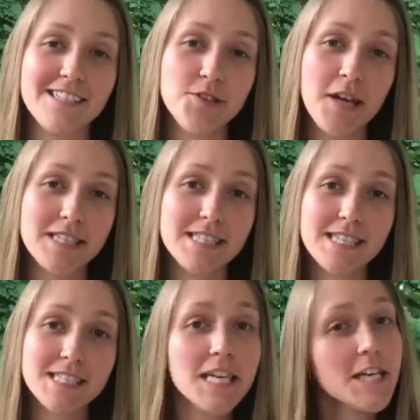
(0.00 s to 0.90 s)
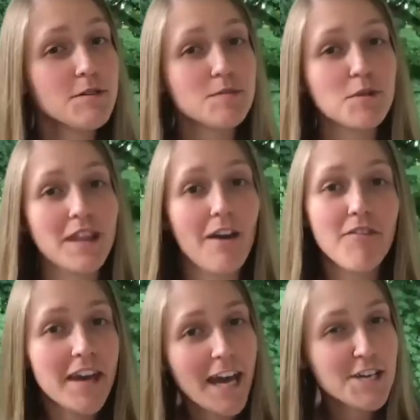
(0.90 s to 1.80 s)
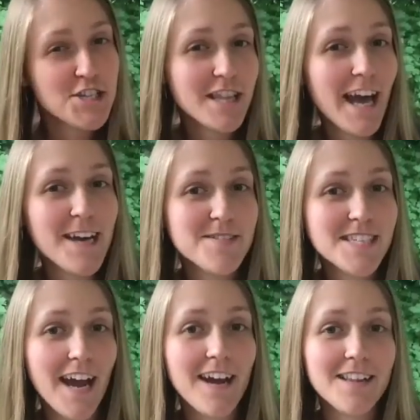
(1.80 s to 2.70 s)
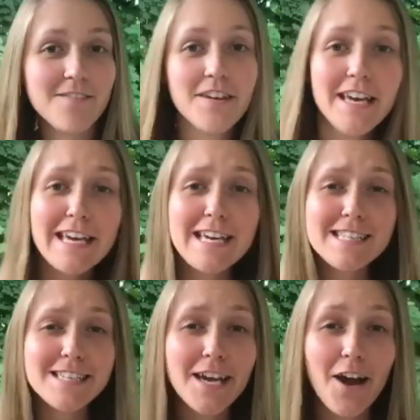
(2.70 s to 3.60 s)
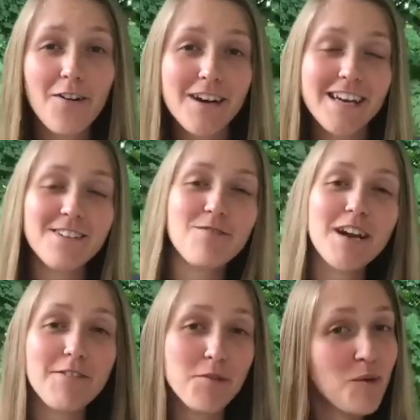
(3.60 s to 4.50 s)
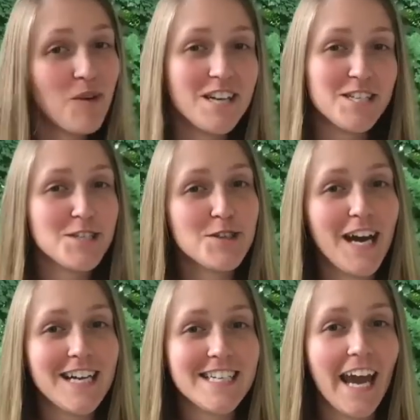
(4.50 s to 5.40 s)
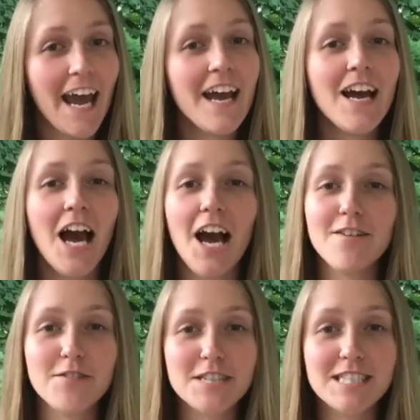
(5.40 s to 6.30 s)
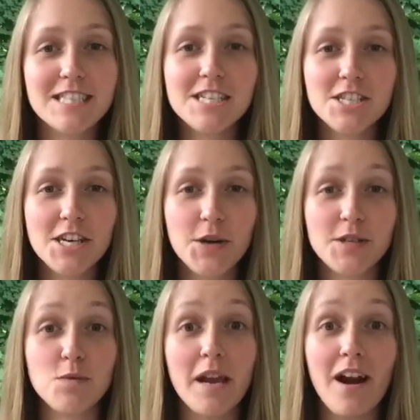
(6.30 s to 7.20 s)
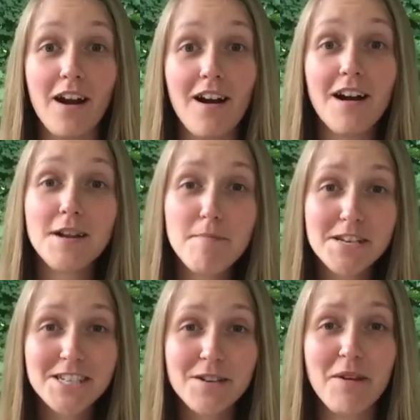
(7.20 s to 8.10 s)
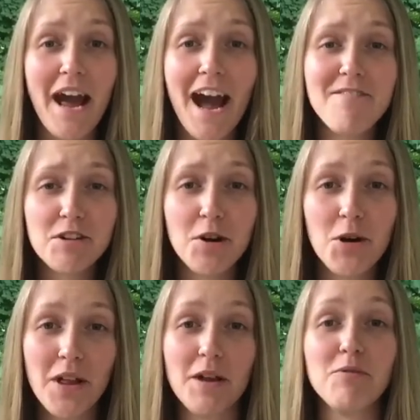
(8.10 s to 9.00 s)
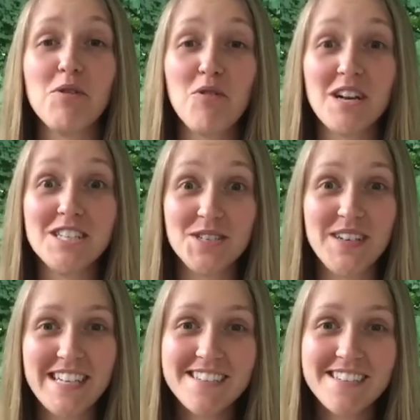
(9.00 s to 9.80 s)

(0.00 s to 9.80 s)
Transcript: In 2016, it was more that vacation lifestyle of easygoing, whatever we wanted to do that day, versus this year is we are on a mission, we have a goal, and we want to do it.